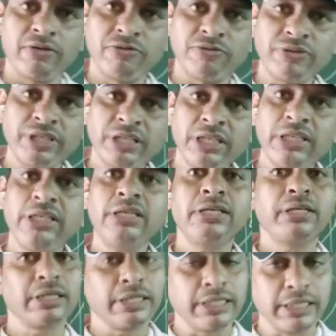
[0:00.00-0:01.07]

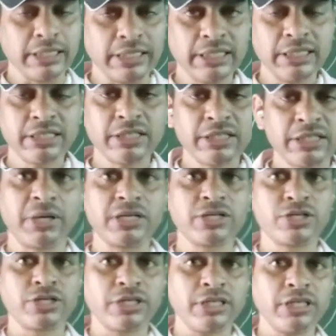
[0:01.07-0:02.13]
We eat, but
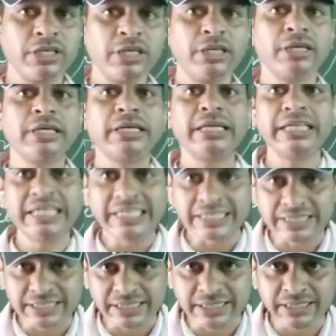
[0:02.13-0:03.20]
she
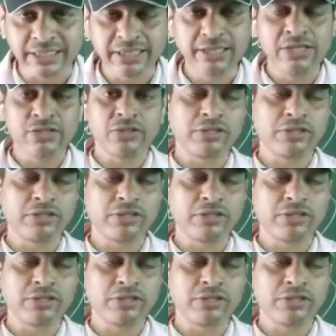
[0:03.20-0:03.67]
eats.